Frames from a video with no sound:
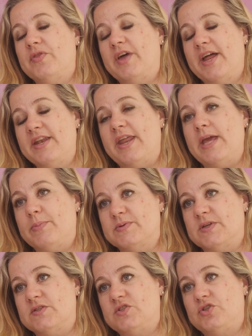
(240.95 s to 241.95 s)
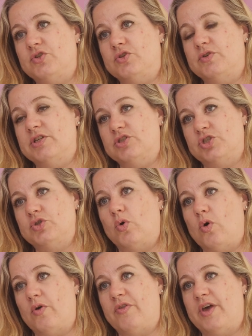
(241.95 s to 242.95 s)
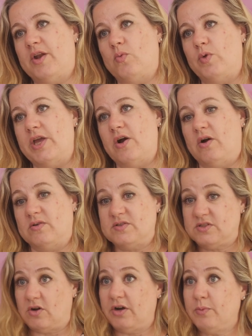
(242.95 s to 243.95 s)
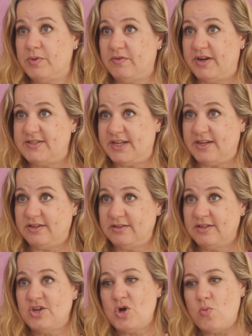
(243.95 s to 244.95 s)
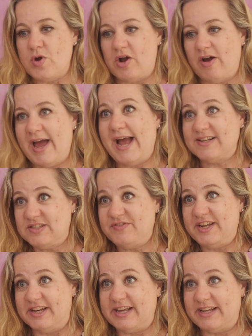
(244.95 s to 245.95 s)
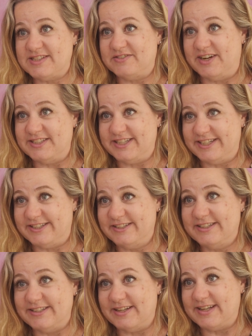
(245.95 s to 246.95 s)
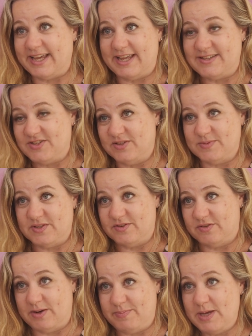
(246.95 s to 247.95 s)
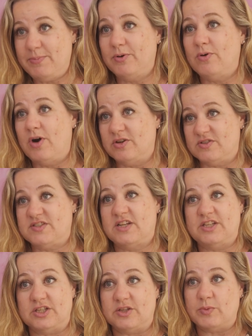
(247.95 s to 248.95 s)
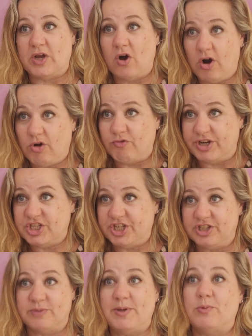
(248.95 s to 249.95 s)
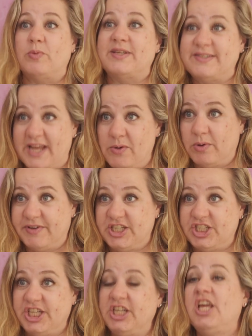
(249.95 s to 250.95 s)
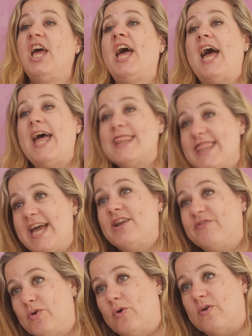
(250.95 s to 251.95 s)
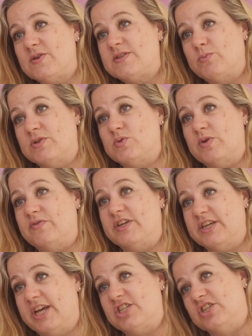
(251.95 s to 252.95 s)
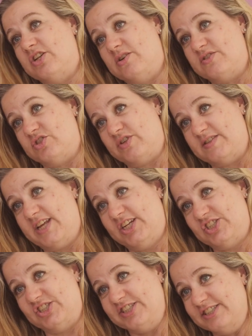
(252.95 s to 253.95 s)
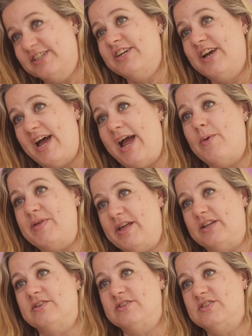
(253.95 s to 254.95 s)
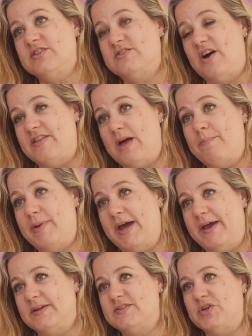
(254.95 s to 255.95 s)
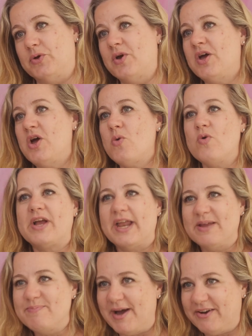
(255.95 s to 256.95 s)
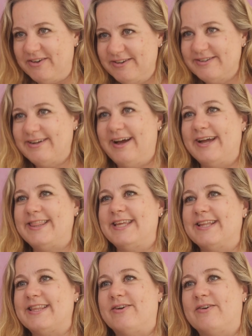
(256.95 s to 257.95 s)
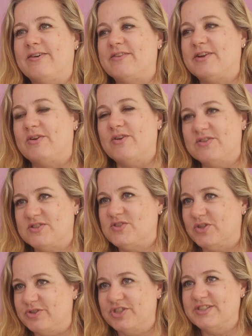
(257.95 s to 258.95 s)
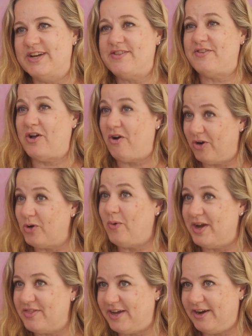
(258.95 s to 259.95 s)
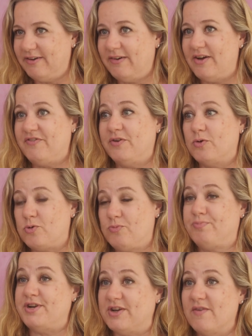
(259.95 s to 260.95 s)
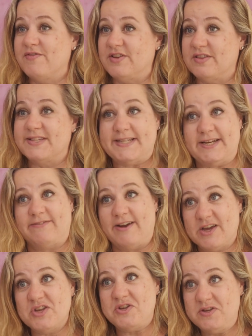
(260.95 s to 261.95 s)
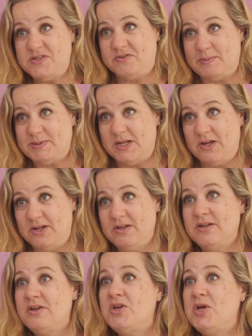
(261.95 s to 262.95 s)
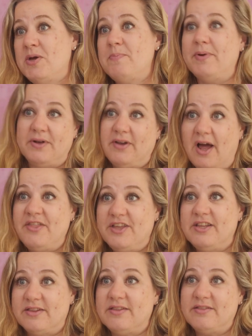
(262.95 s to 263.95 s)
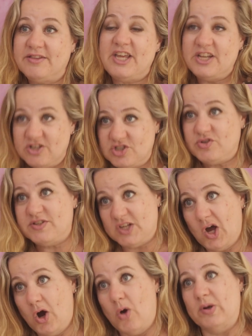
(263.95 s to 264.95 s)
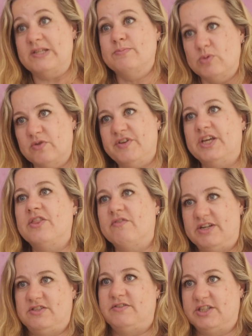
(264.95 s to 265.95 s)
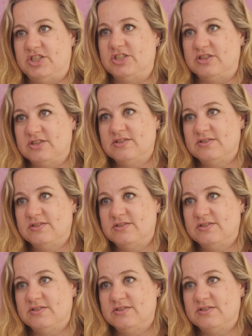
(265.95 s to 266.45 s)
that enables us to ensure that we are starting with the right data, we are activating against the right data in terms of the right people, understanding that we are reaching the people we say we're reaching. And then, of course, once we've engaged and closed the transaction, how we then tie that back. So we're getting better. I think there are lots of solutions out there that aren't quite there. I feel pretty confident in the data I can use for Epsilon. But I think the industry as a whole is moving in the right direction.